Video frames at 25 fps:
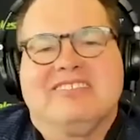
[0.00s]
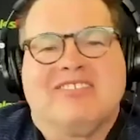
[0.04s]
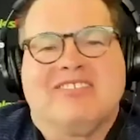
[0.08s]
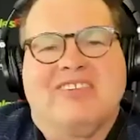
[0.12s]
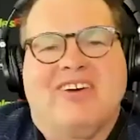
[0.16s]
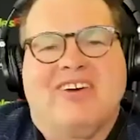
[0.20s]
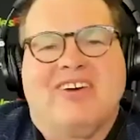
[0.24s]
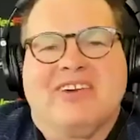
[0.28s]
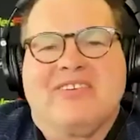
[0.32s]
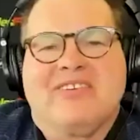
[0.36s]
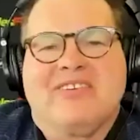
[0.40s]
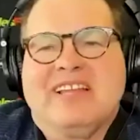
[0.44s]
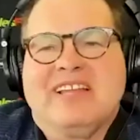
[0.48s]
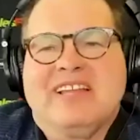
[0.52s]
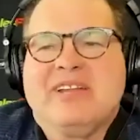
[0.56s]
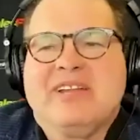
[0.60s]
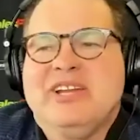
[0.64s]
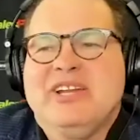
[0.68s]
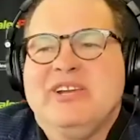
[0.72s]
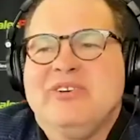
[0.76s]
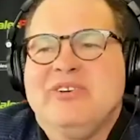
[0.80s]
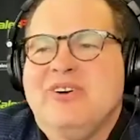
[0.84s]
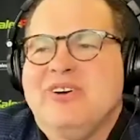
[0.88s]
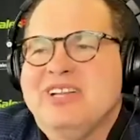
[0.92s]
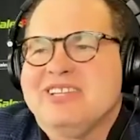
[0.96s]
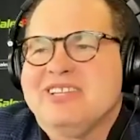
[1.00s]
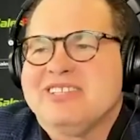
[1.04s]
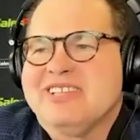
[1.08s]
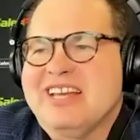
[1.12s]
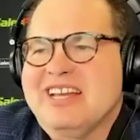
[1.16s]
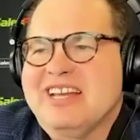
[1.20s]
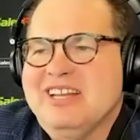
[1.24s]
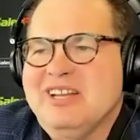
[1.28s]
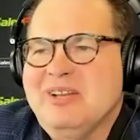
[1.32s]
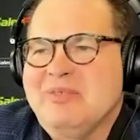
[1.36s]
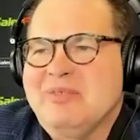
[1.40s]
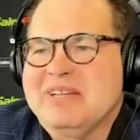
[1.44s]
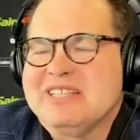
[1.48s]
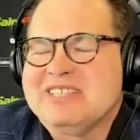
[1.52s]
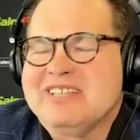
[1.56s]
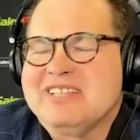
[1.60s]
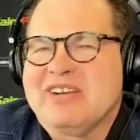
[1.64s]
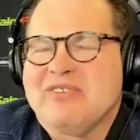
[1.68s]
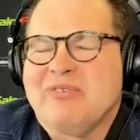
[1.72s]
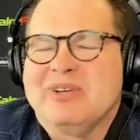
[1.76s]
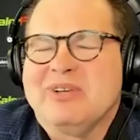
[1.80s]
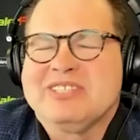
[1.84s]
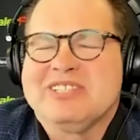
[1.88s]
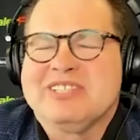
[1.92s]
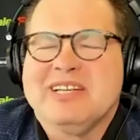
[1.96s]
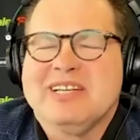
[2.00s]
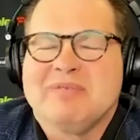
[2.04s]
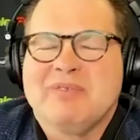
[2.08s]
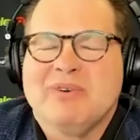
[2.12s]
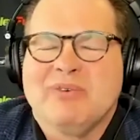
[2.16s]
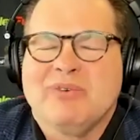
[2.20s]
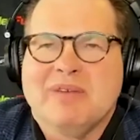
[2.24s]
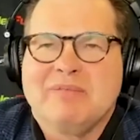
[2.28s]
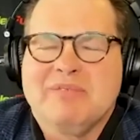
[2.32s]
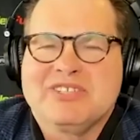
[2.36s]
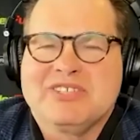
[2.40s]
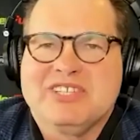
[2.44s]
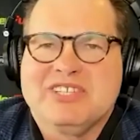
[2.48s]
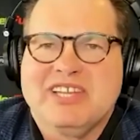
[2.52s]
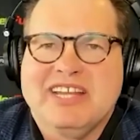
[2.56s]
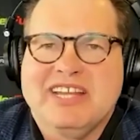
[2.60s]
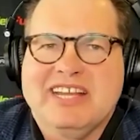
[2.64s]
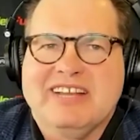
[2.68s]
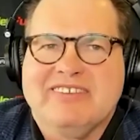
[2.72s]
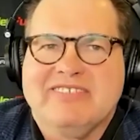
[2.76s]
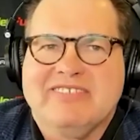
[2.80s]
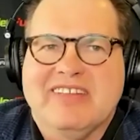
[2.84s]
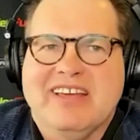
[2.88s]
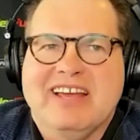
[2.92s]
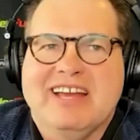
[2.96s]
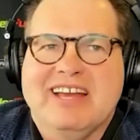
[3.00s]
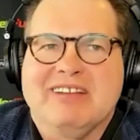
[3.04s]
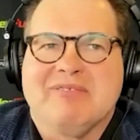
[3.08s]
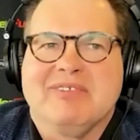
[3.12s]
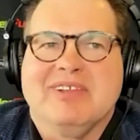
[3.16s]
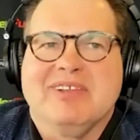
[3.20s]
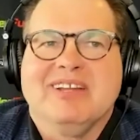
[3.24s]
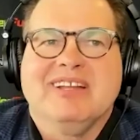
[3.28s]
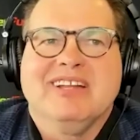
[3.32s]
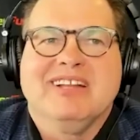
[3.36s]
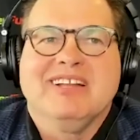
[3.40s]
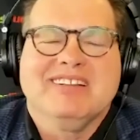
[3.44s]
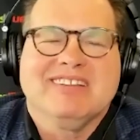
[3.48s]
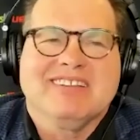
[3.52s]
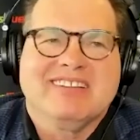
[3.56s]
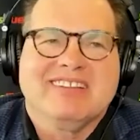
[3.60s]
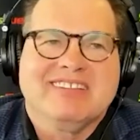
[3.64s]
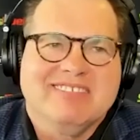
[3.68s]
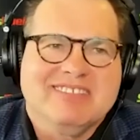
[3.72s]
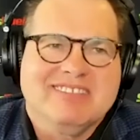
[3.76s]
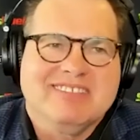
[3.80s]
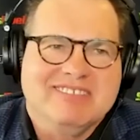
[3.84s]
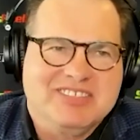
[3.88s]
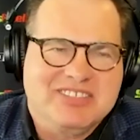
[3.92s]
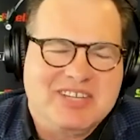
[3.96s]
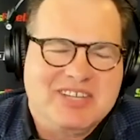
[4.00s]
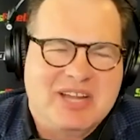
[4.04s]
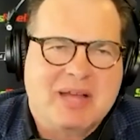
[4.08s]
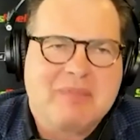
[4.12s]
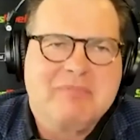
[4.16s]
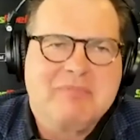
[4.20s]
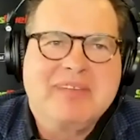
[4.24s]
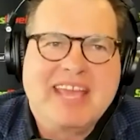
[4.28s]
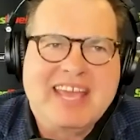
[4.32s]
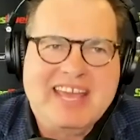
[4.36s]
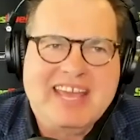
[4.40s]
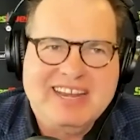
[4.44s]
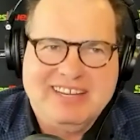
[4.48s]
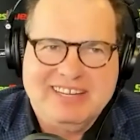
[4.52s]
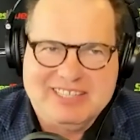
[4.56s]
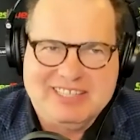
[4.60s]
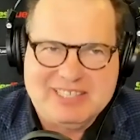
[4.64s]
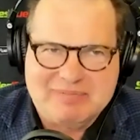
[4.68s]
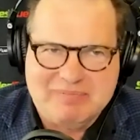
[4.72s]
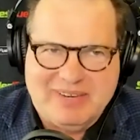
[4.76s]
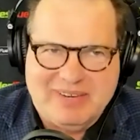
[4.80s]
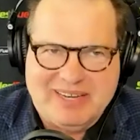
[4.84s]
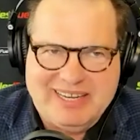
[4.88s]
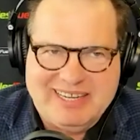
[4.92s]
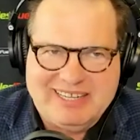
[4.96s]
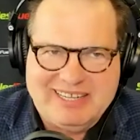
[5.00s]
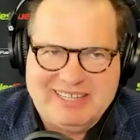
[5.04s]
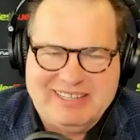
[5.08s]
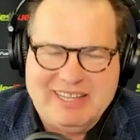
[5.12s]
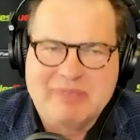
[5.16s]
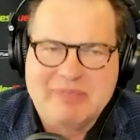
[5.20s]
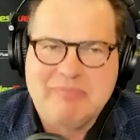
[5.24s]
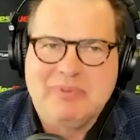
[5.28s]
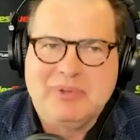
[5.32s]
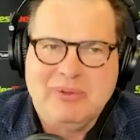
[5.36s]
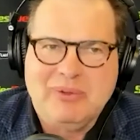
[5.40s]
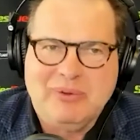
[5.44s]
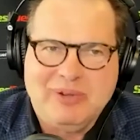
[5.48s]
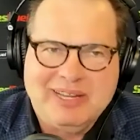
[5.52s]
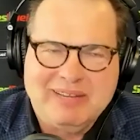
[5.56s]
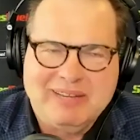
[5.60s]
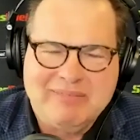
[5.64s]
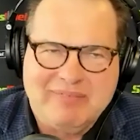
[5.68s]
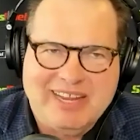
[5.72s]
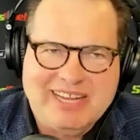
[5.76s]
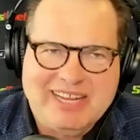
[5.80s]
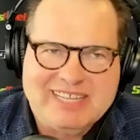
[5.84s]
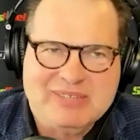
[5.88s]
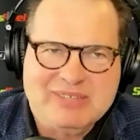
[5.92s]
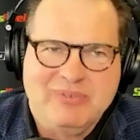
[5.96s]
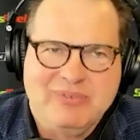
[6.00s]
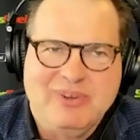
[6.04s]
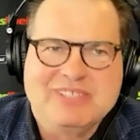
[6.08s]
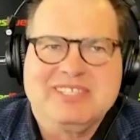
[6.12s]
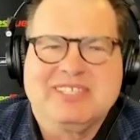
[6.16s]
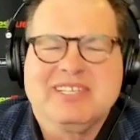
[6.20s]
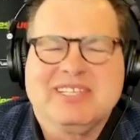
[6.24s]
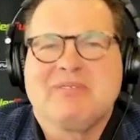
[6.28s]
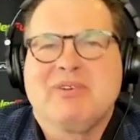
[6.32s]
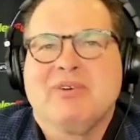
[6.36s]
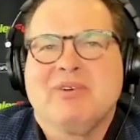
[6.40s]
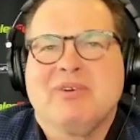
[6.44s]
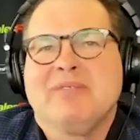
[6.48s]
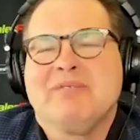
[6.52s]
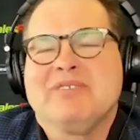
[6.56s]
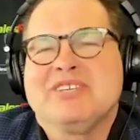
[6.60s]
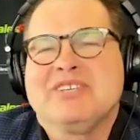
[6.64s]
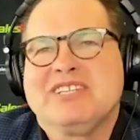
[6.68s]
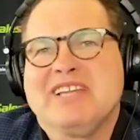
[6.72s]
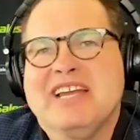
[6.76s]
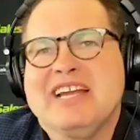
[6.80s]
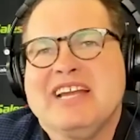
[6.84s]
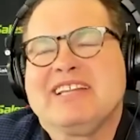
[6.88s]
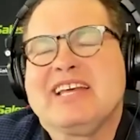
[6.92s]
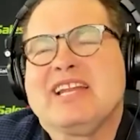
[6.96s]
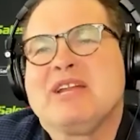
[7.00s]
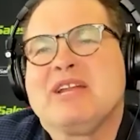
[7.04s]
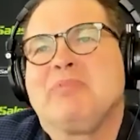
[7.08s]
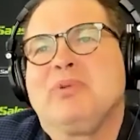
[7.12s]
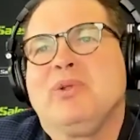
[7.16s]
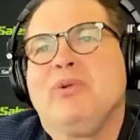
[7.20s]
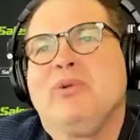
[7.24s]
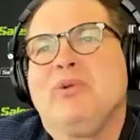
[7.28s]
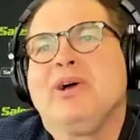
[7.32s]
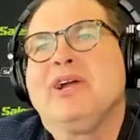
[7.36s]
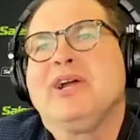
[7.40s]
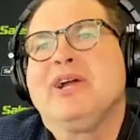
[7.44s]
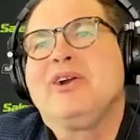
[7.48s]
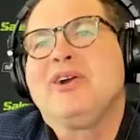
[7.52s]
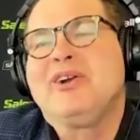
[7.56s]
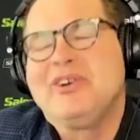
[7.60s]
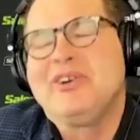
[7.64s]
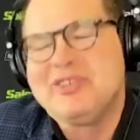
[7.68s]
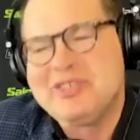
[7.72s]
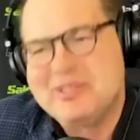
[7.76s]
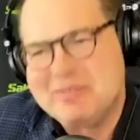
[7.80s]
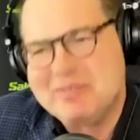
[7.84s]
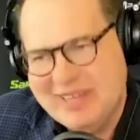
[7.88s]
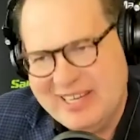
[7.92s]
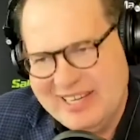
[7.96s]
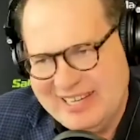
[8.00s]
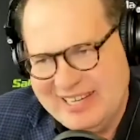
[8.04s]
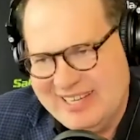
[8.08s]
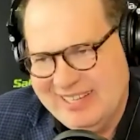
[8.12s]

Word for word: audrey let me nuance that a little bit it's like what's the number one mistakes that job candidates make the employee makes and what's mm the number mm. one mistake that employers make